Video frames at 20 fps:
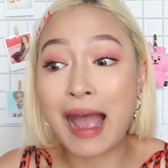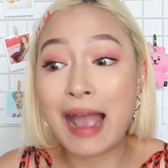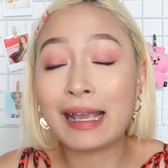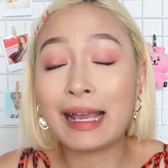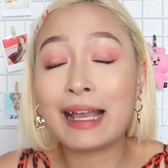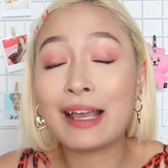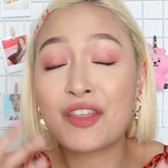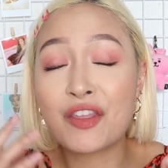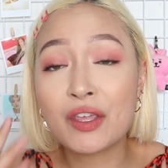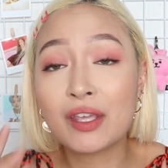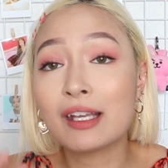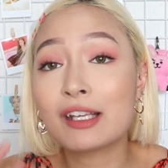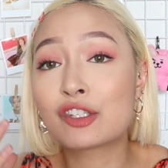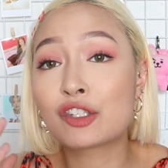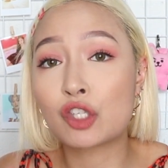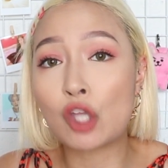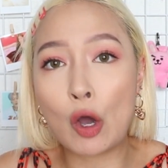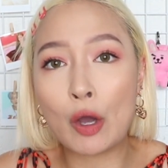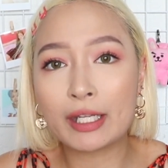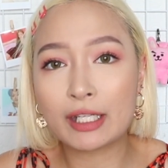I think I
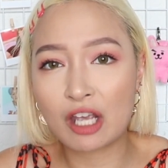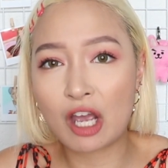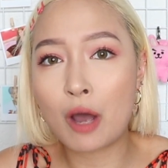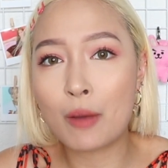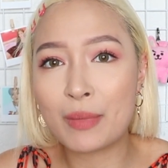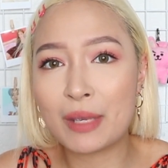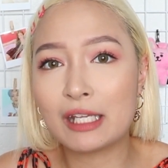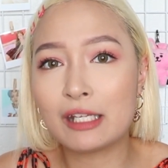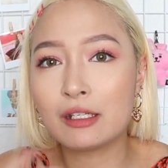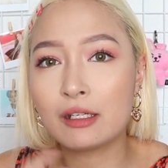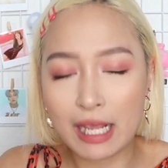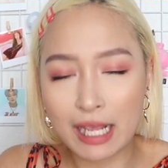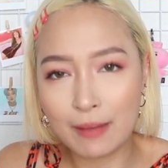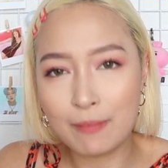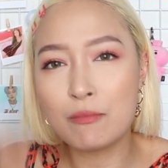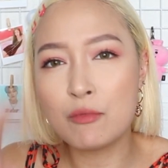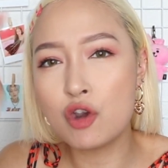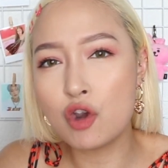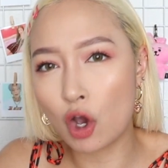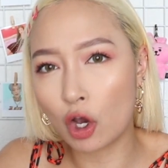saw it coming,
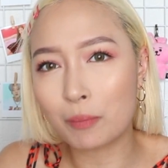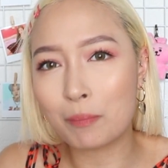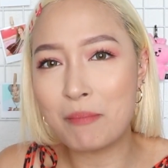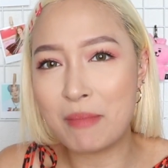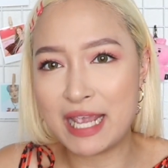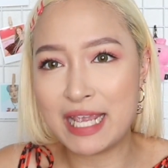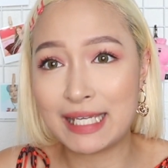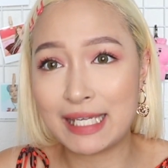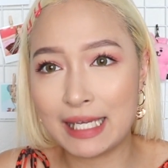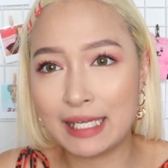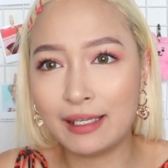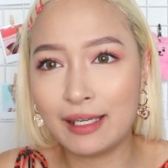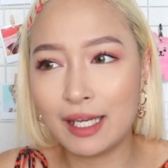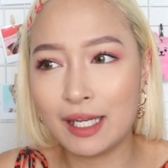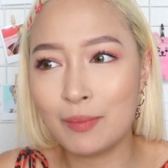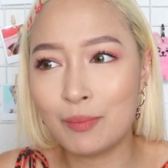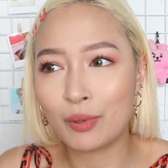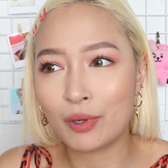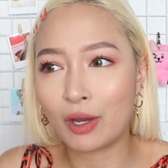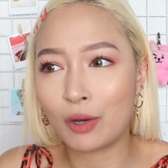him not making
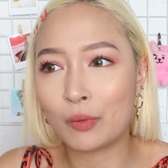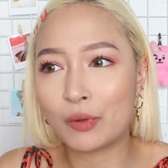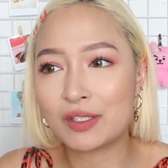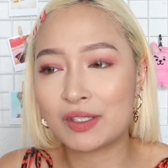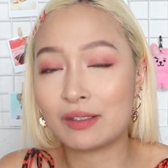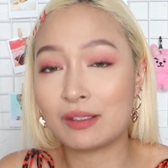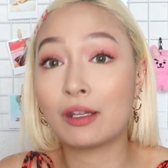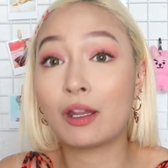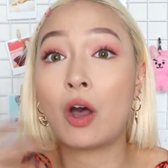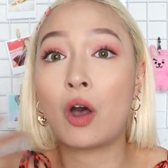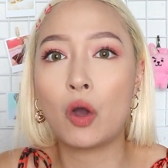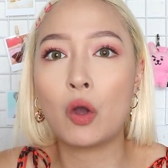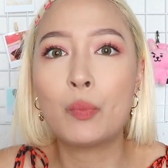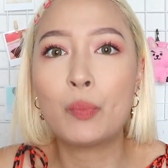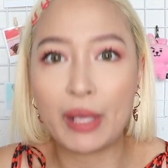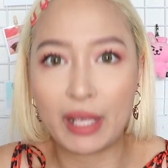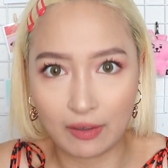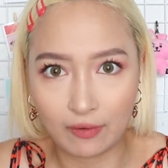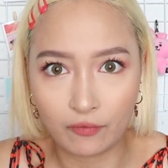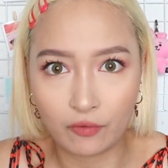it, but I was still
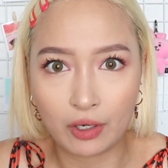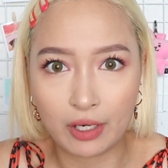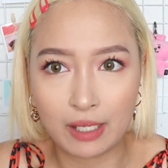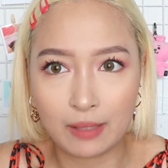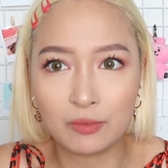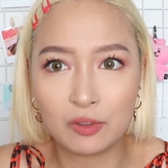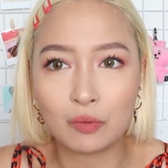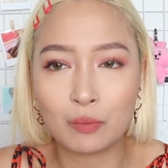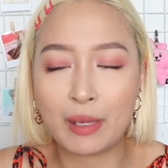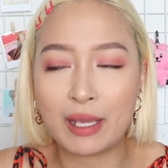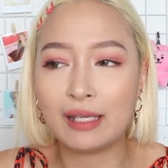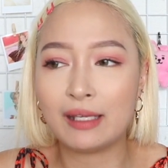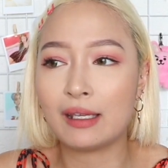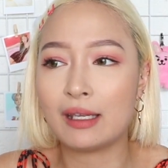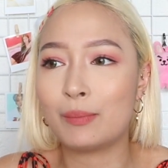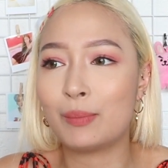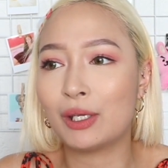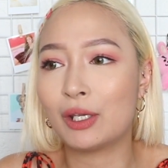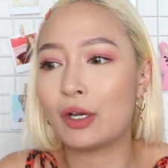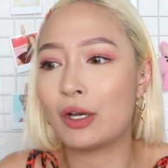hoping for him to make
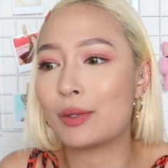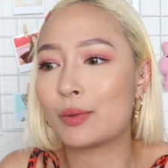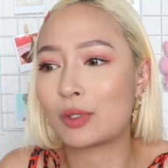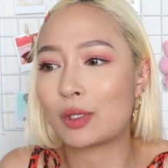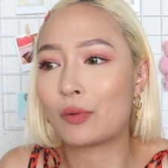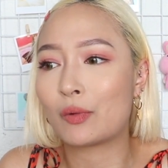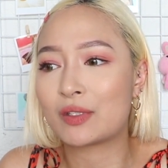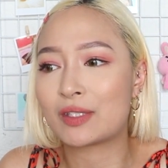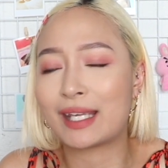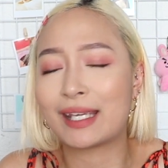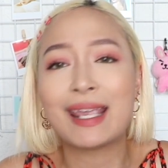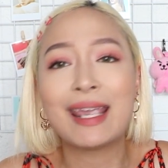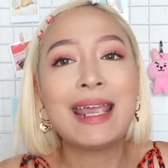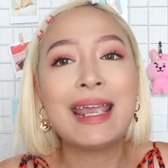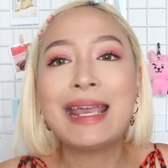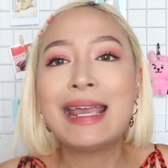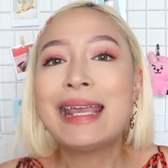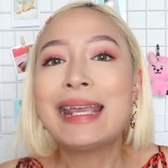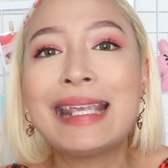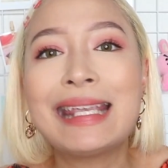it, because I was like,
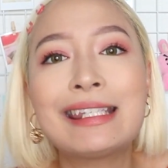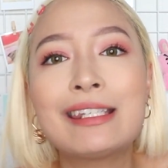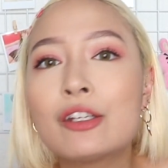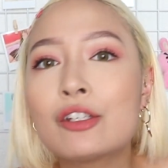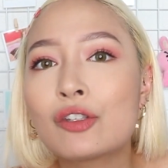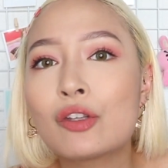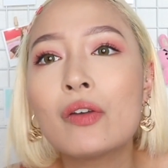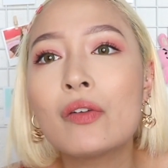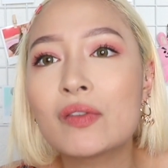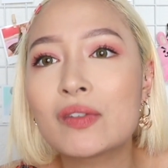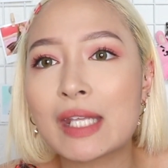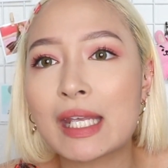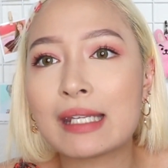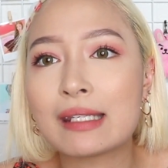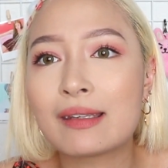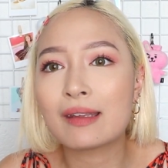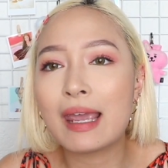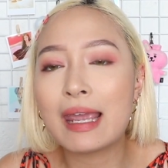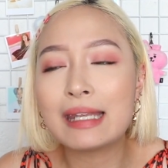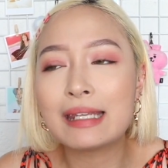he deserves
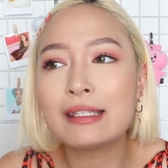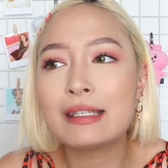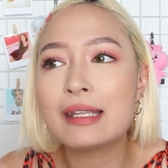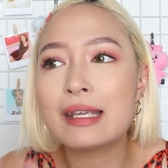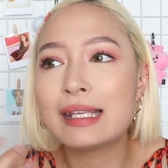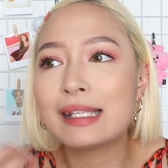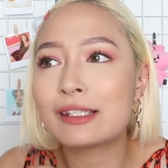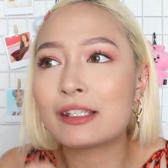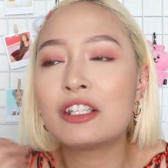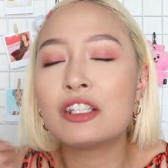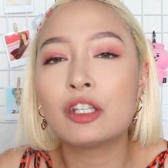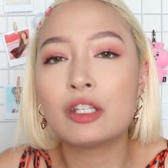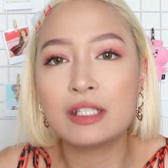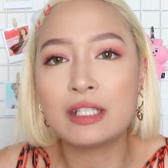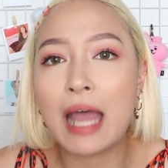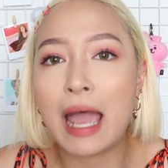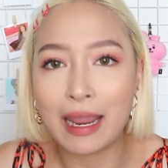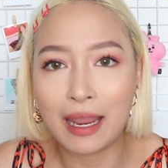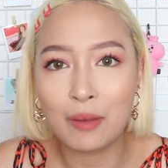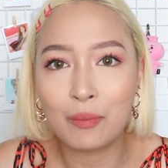it and it's
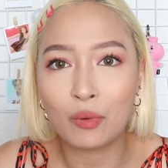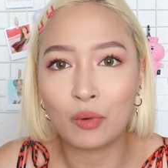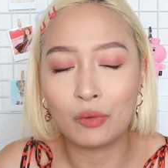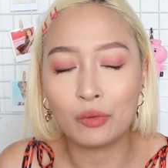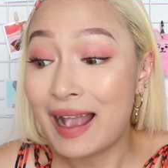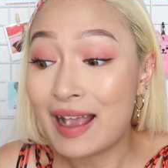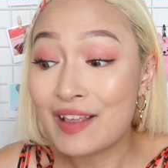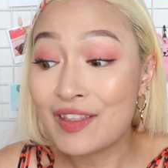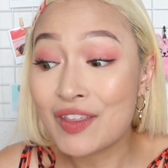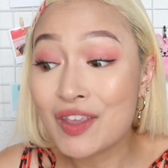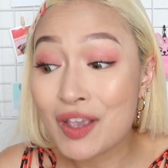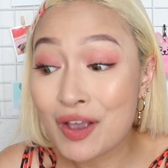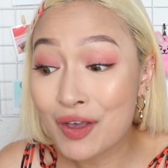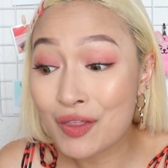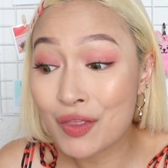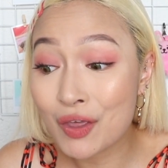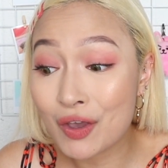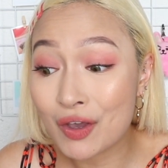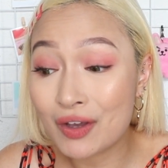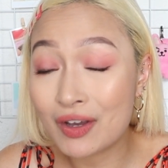undeniable. And the
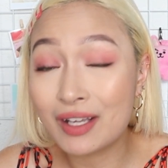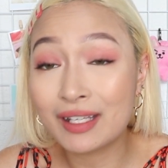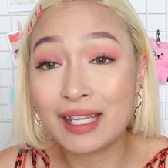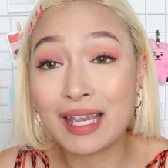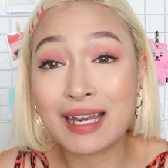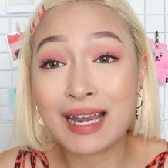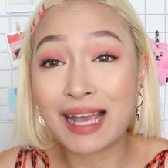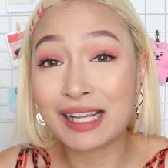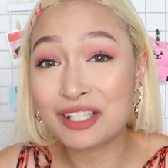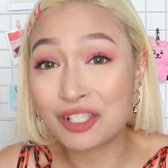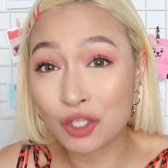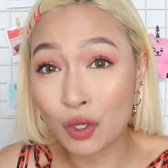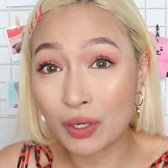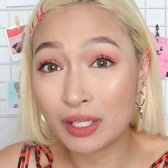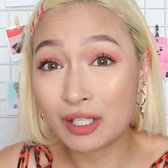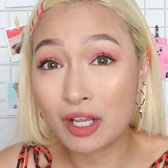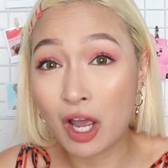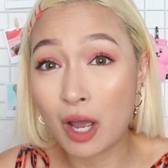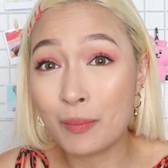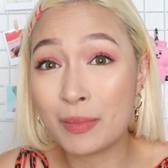other, again, I saw
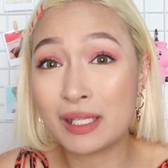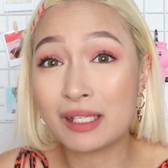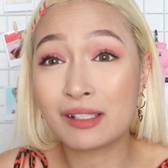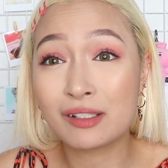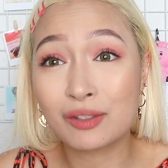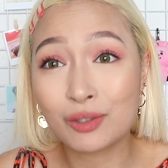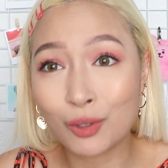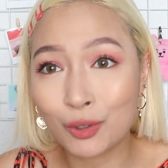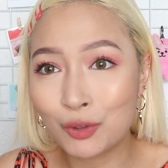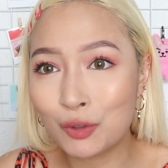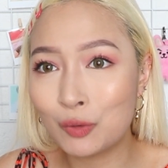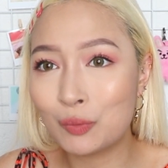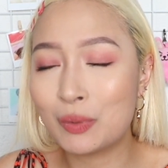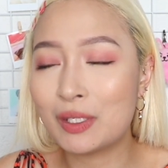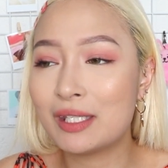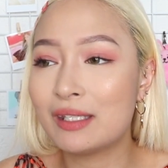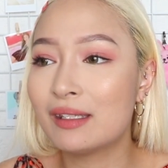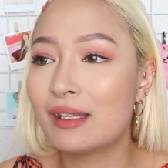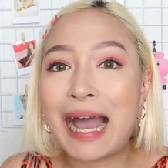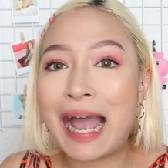it coming, Song
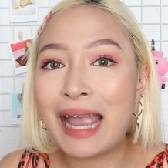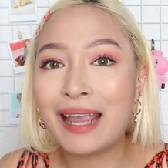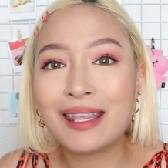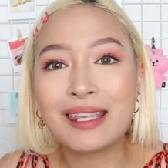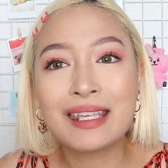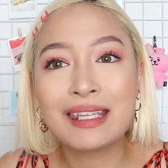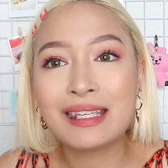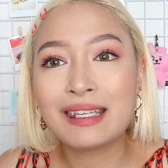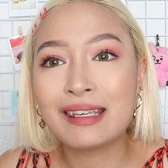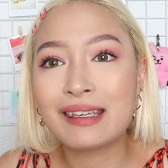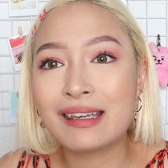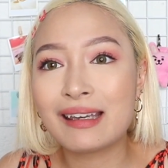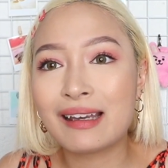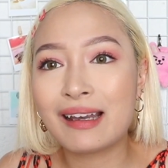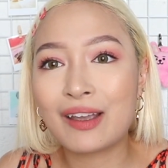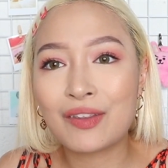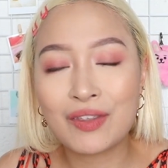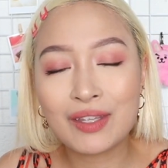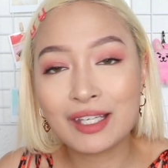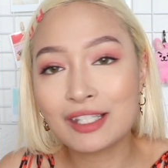Yubin, I
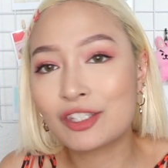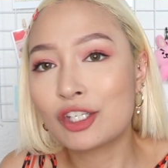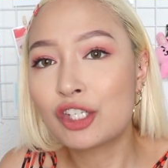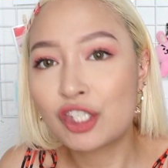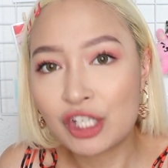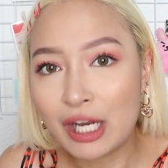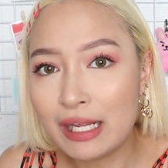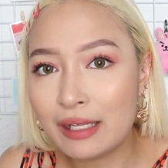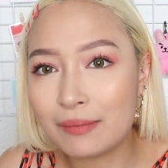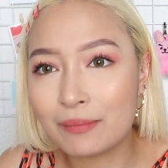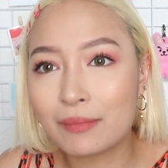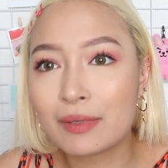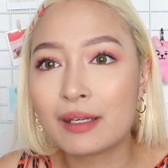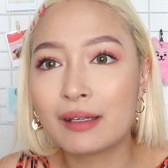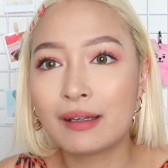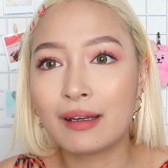think it's a shame.